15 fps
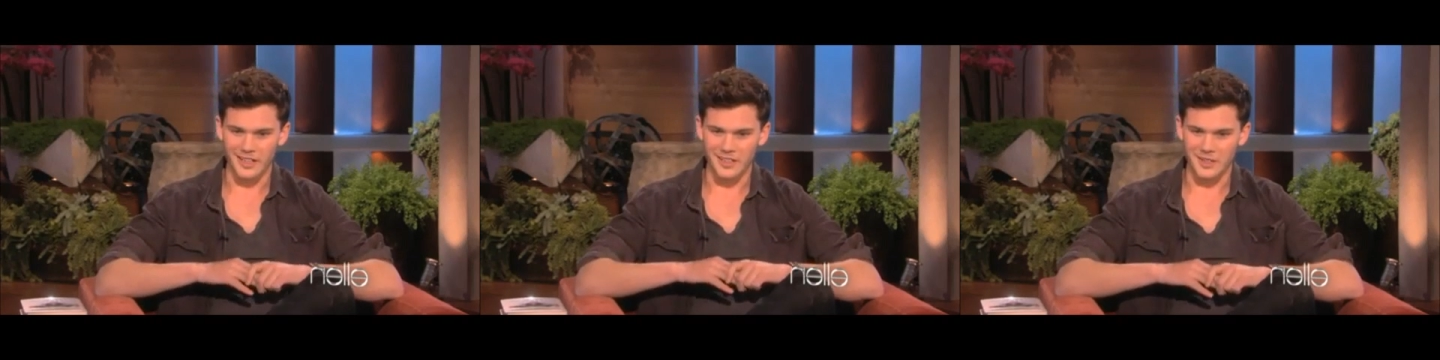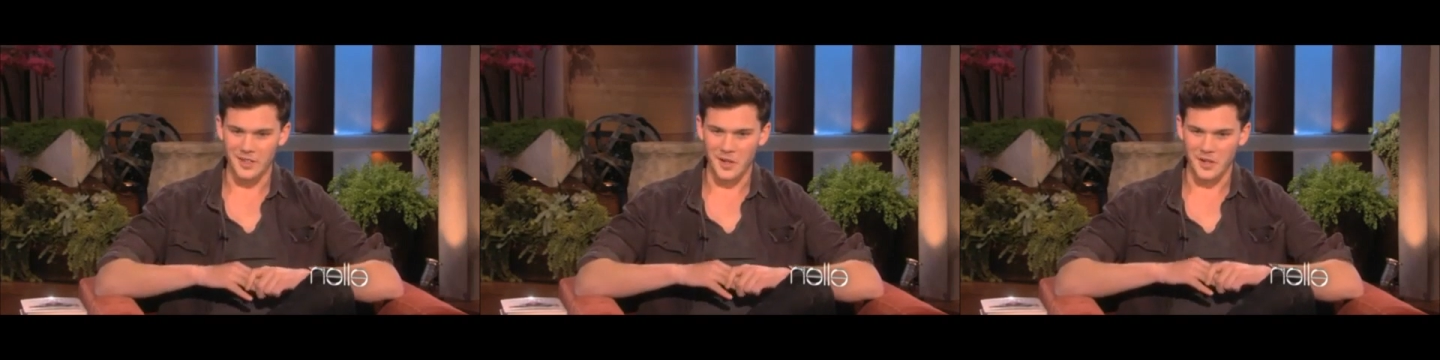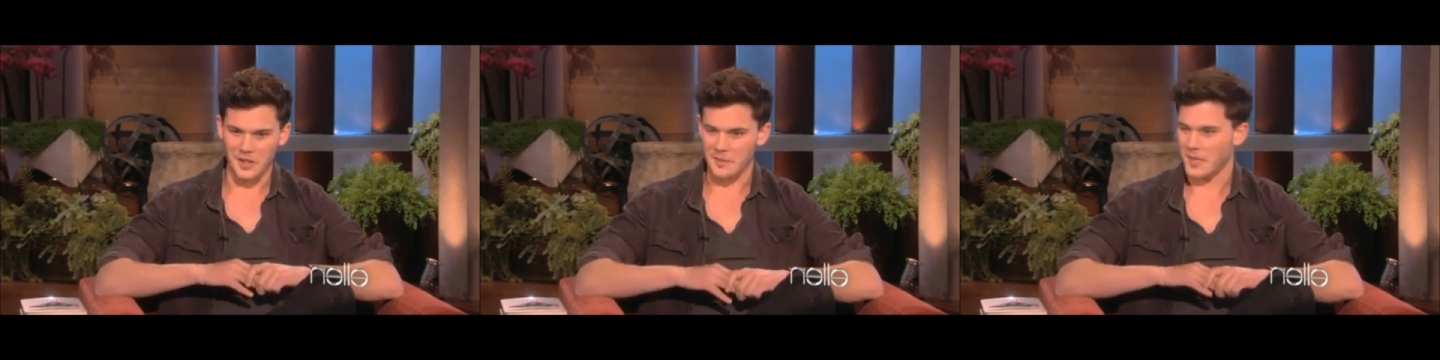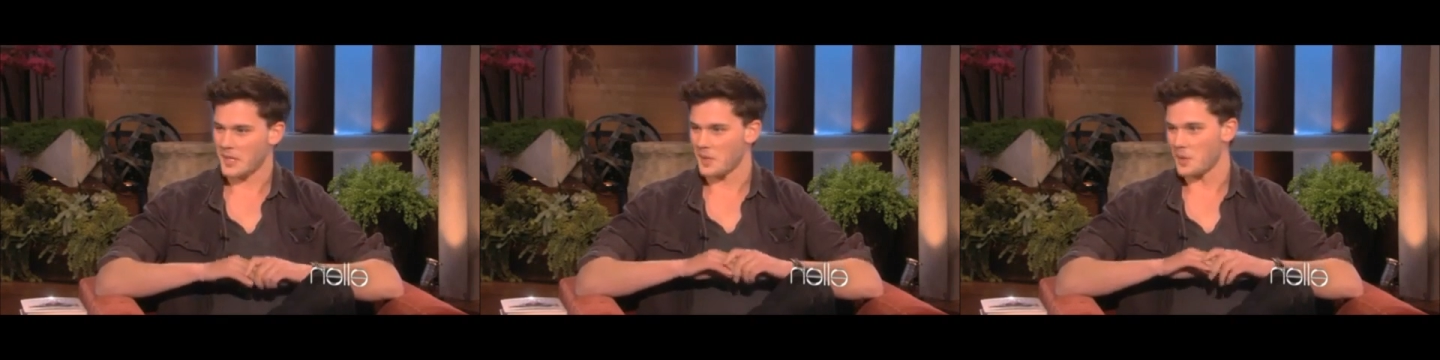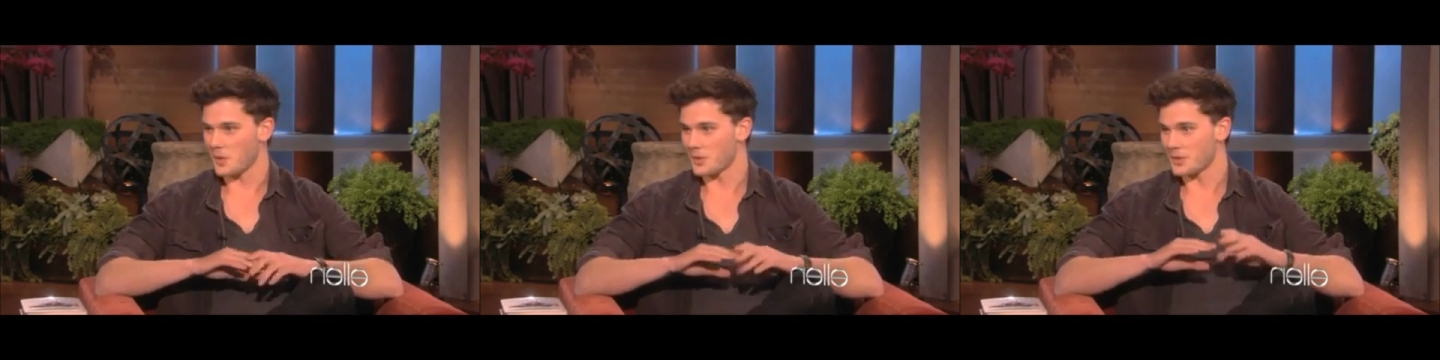you're not going to make
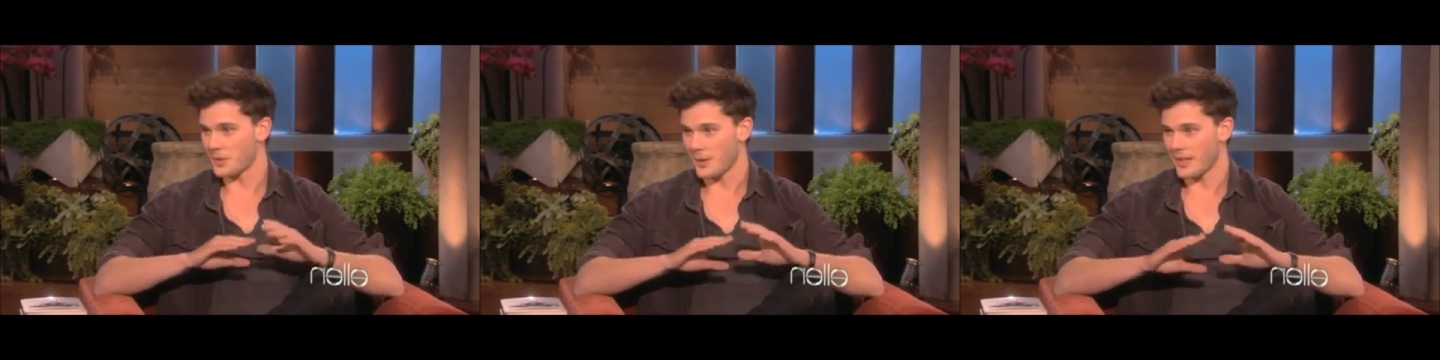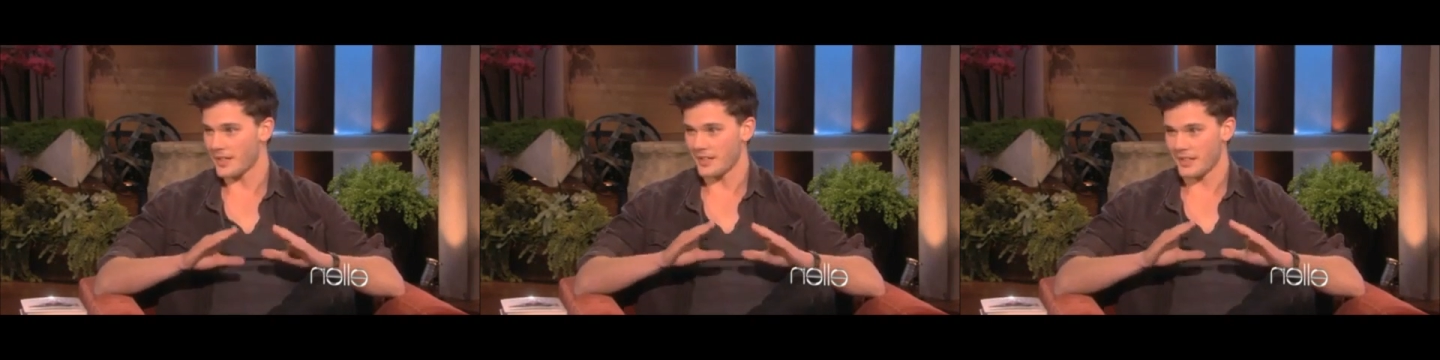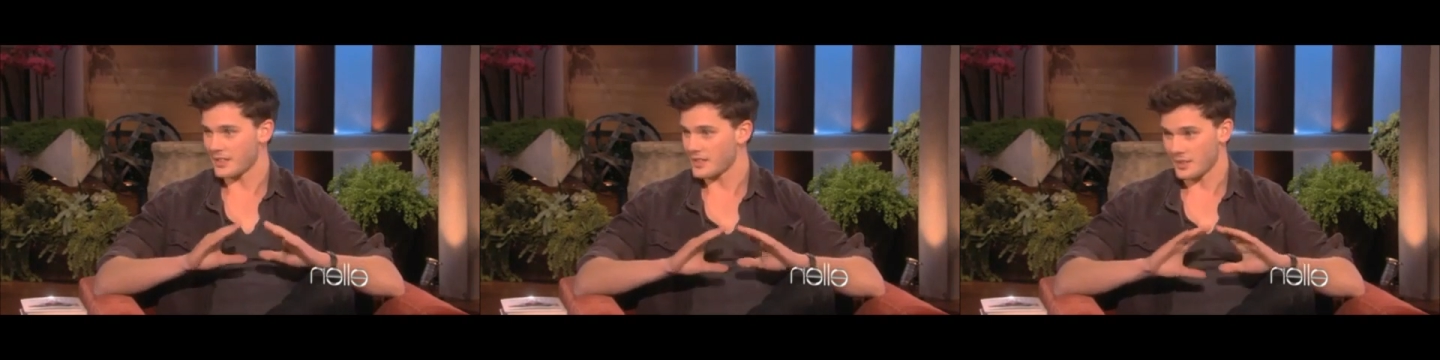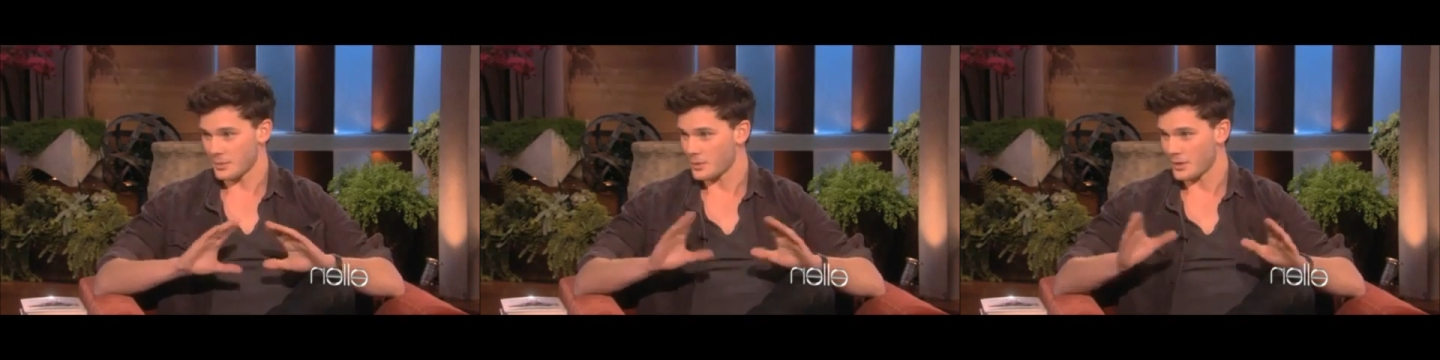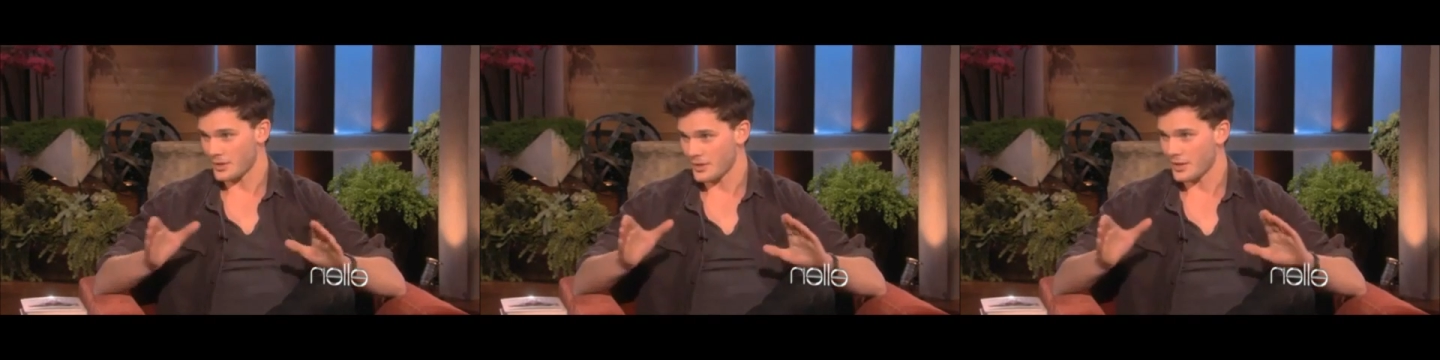a horse do anything it doesn't
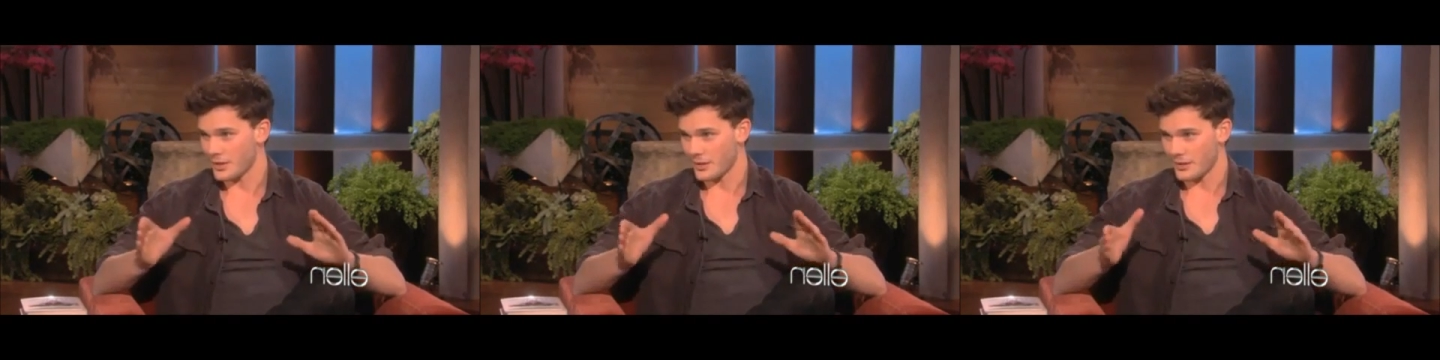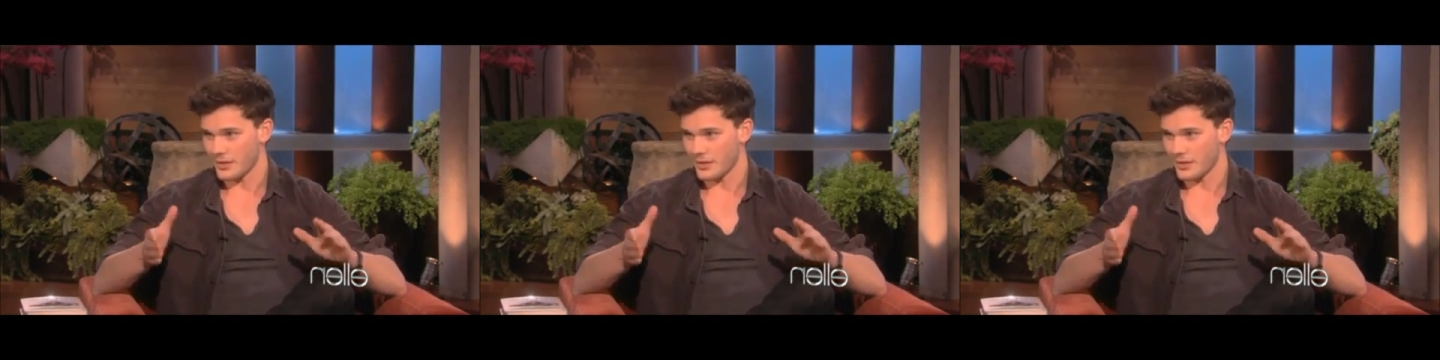want to do,